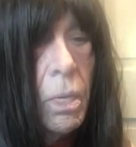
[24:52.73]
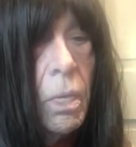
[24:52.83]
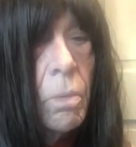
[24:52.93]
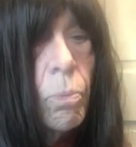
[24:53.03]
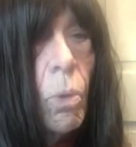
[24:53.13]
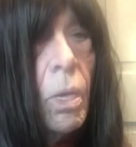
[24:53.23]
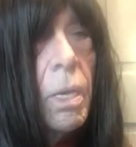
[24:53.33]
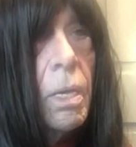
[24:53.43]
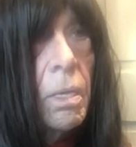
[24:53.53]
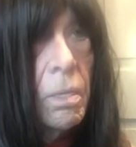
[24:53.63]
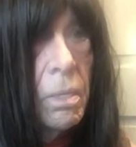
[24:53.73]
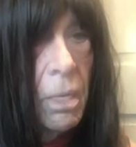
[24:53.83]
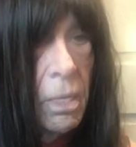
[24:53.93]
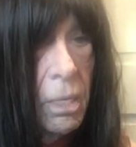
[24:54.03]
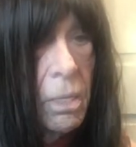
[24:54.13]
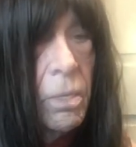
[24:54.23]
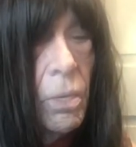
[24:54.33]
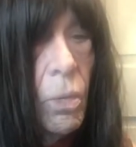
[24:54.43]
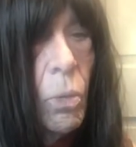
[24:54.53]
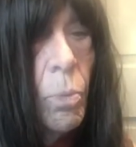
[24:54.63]
Keep walking at a steady,
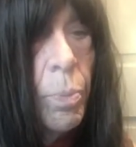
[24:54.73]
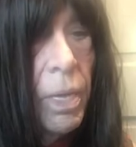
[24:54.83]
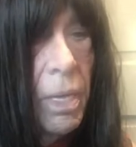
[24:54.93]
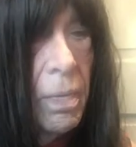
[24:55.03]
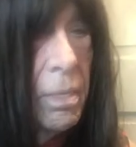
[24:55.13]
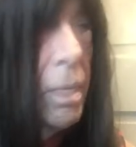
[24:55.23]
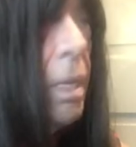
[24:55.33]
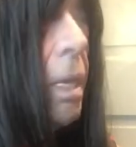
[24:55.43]
slow pace.